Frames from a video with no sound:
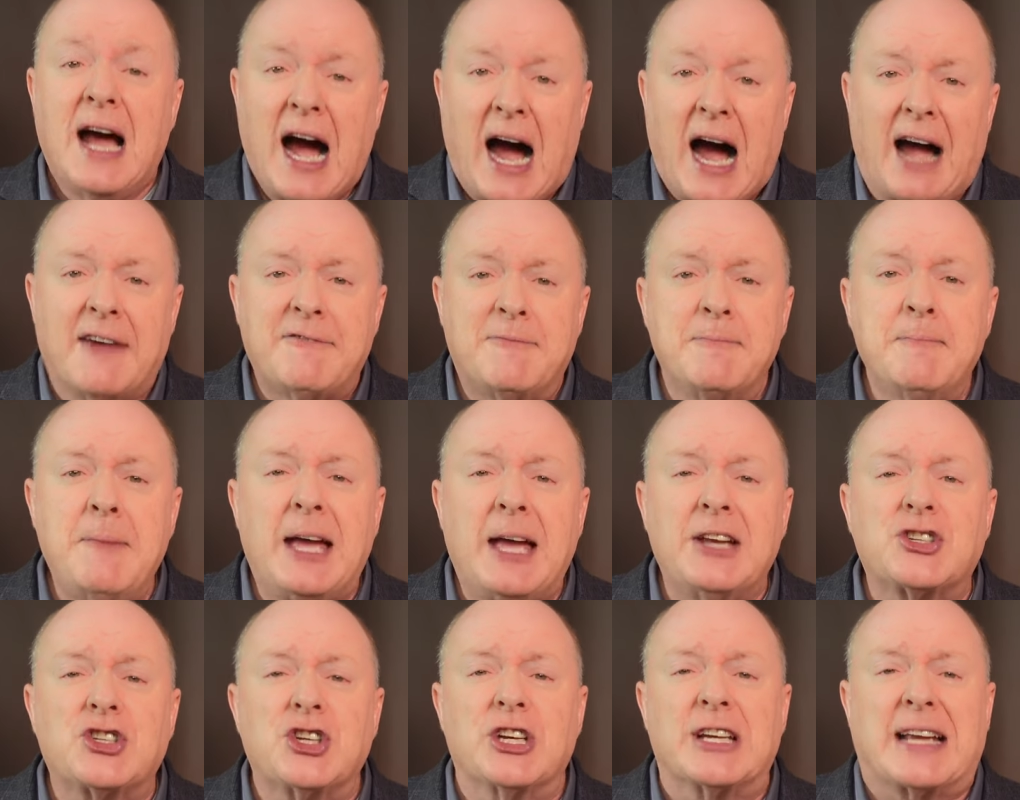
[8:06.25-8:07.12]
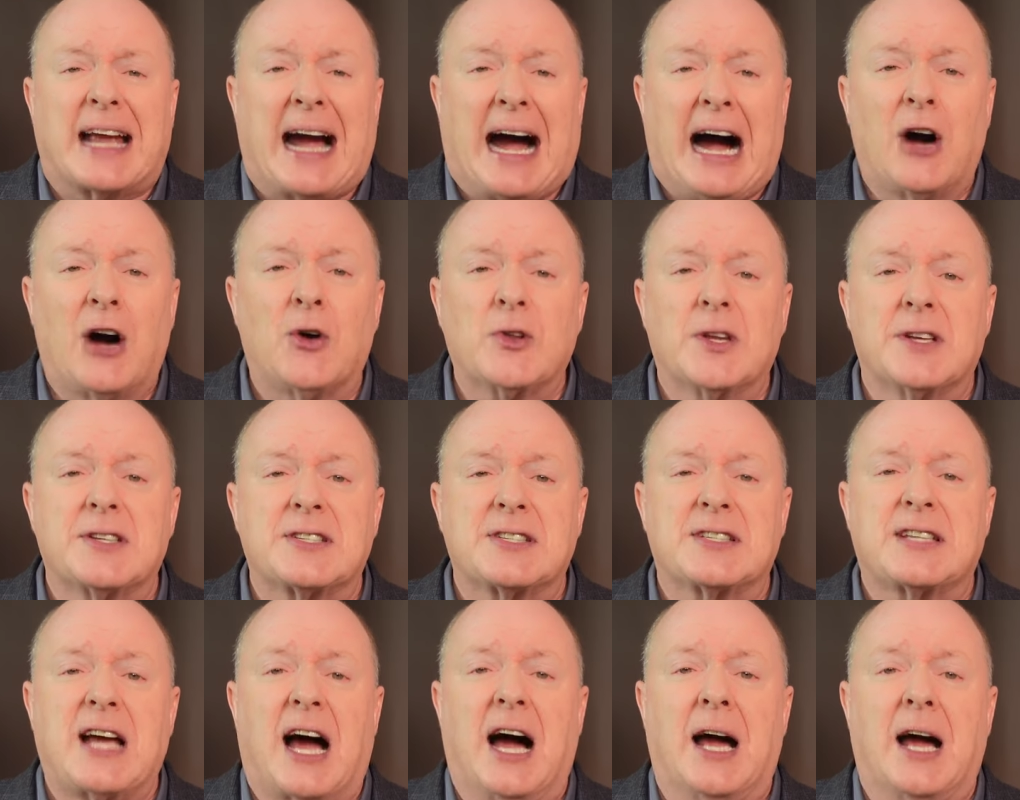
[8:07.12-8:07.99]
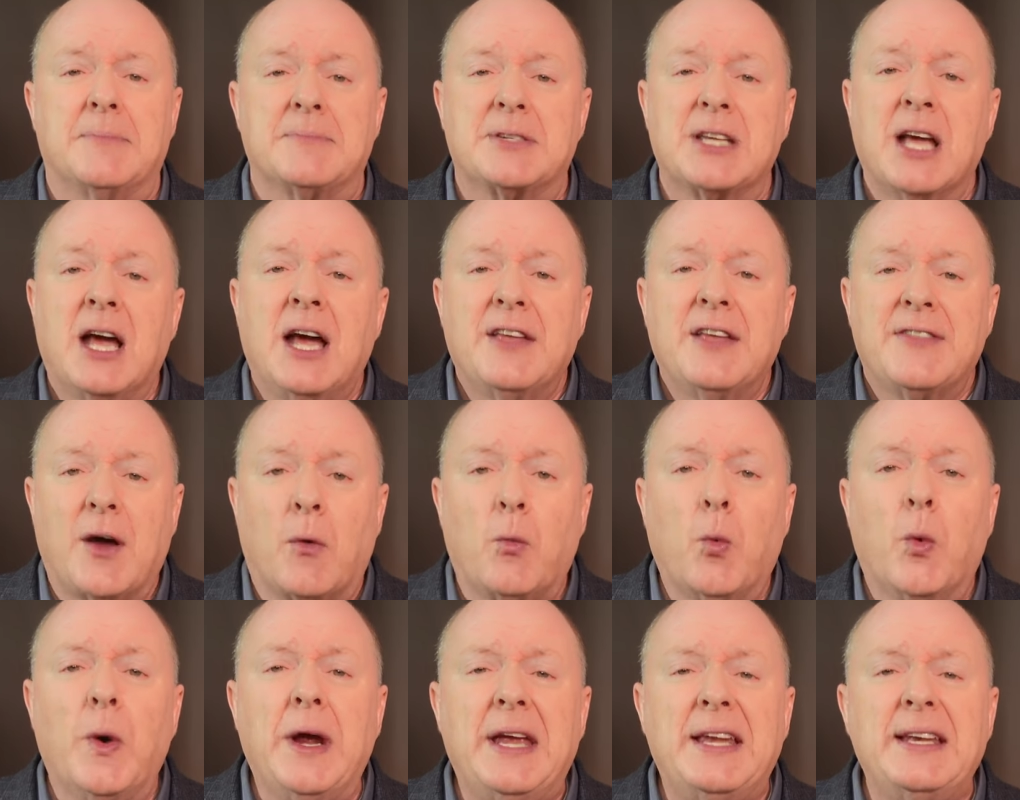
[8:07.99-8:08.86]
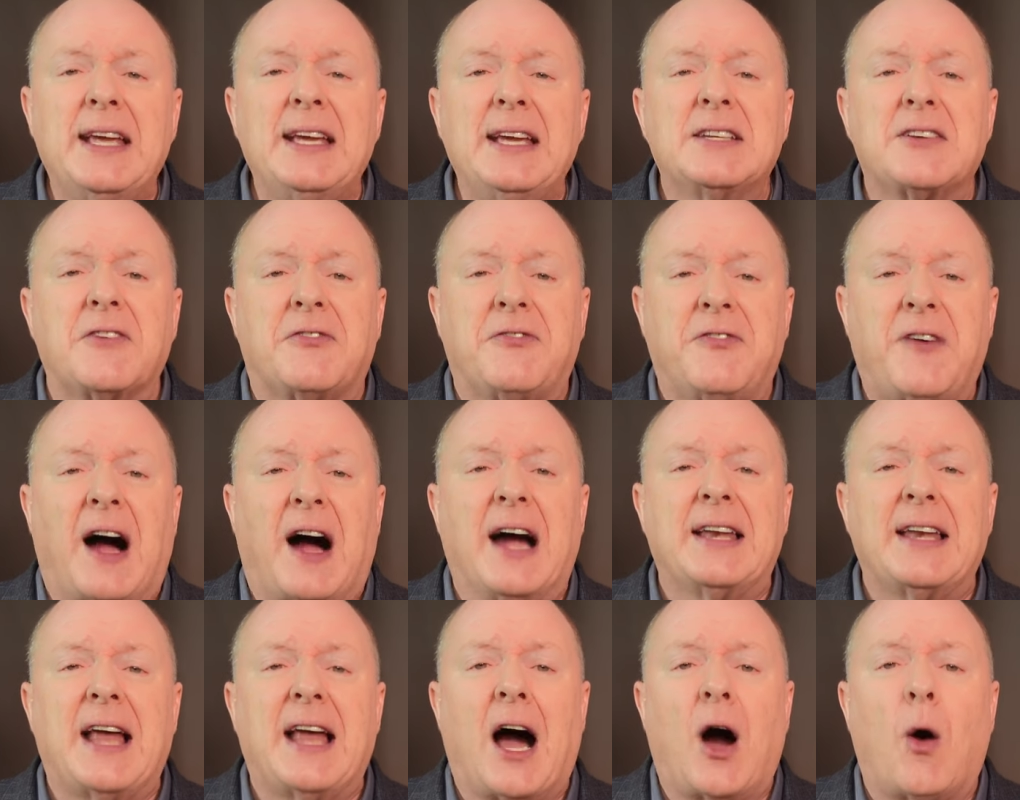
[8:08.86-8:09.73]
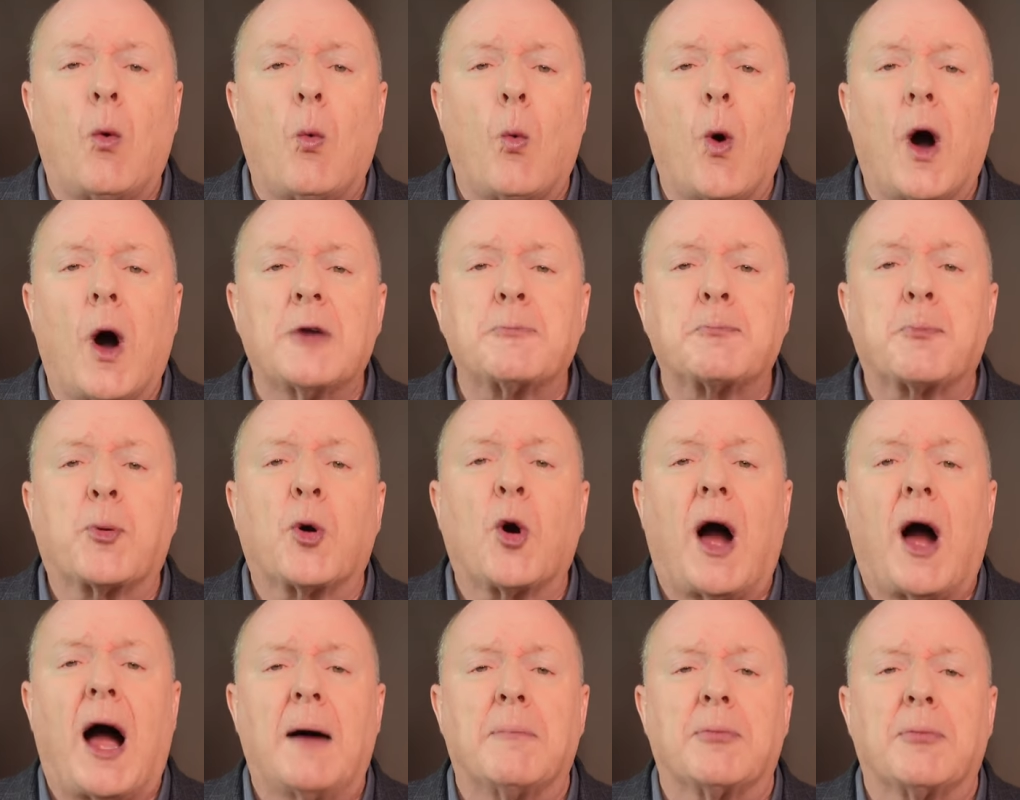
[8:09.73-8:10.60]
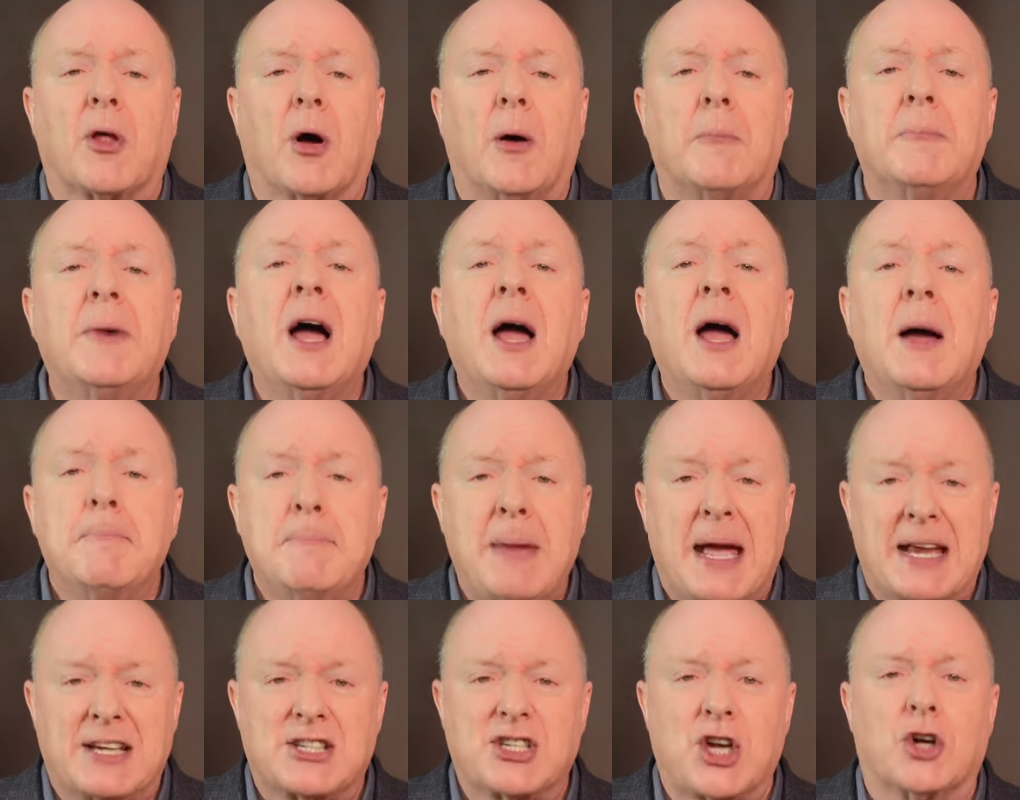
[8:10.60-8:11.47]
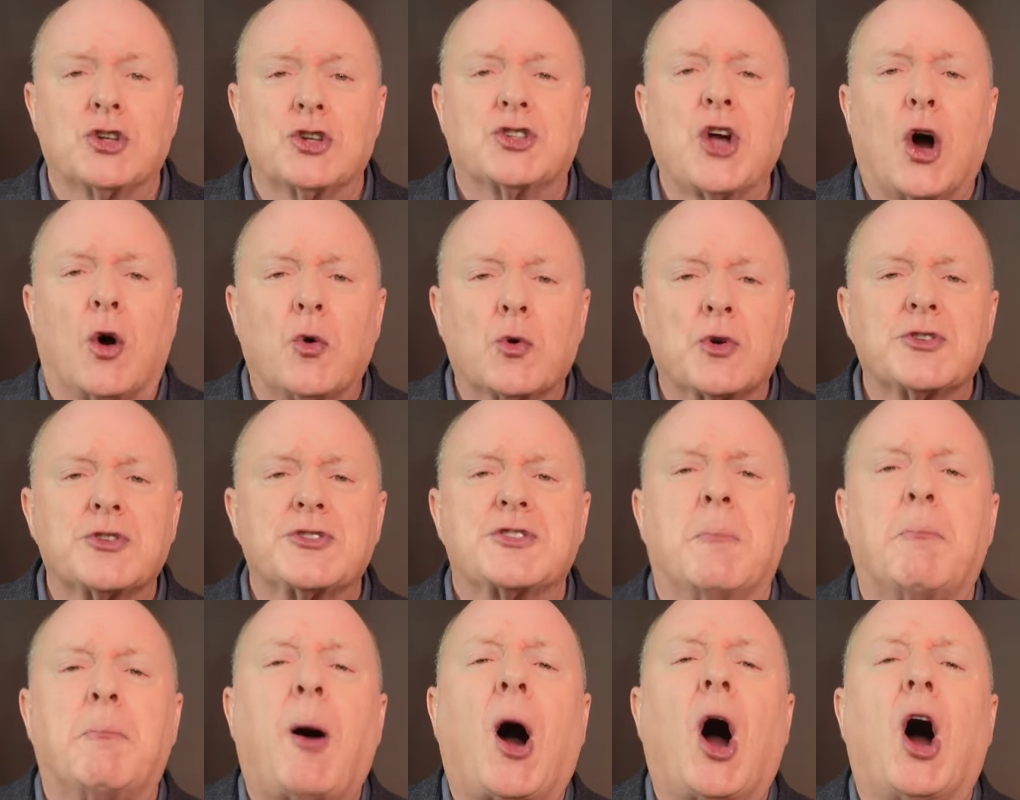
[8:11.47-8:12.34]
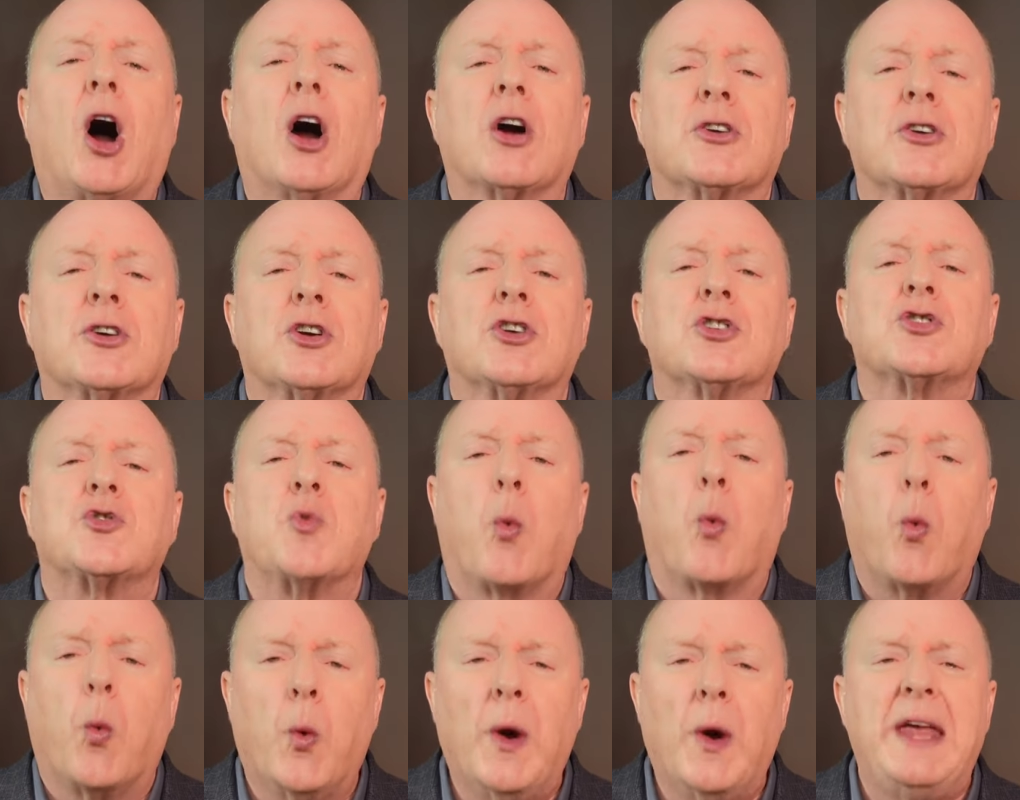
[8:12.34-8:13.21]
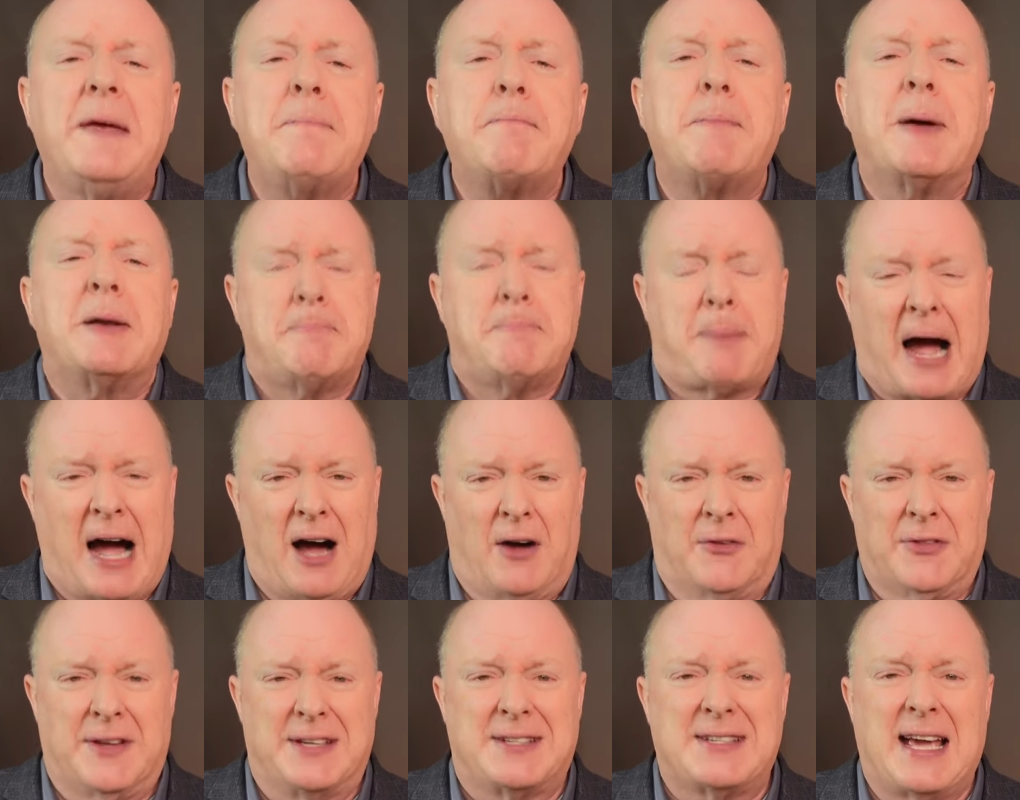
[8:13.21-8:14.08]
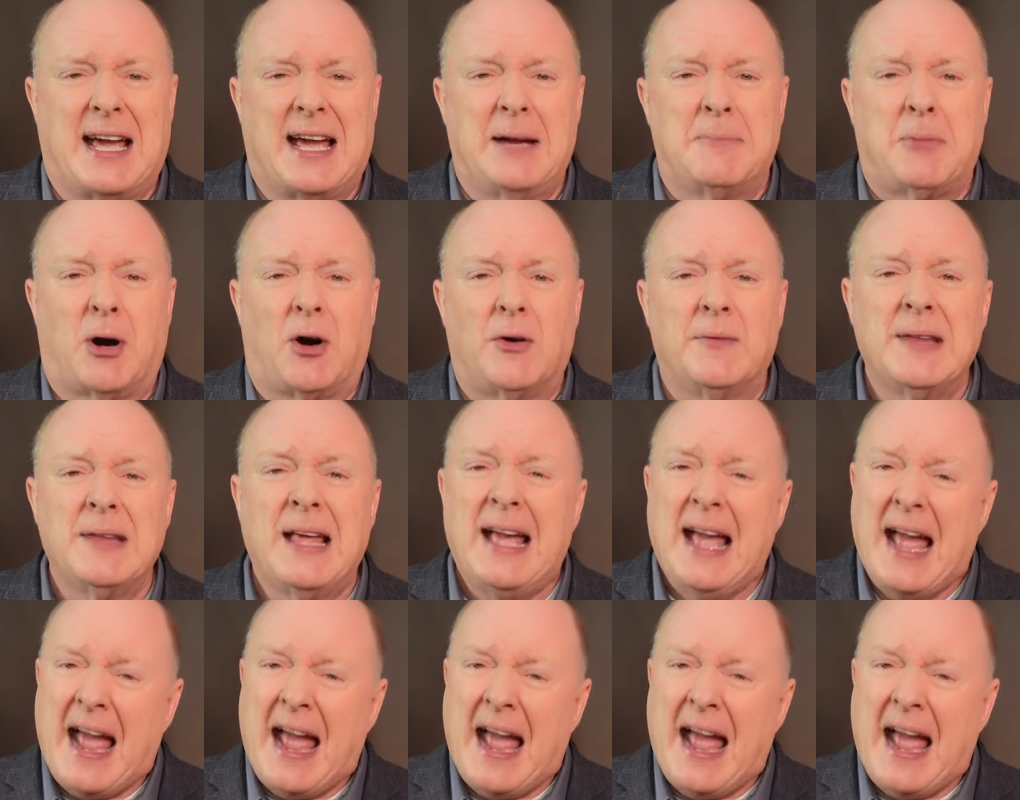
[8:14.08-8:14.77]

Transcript: I've mentioned countless times that we need to find out what problem makes our donors and partners weep and pound the table,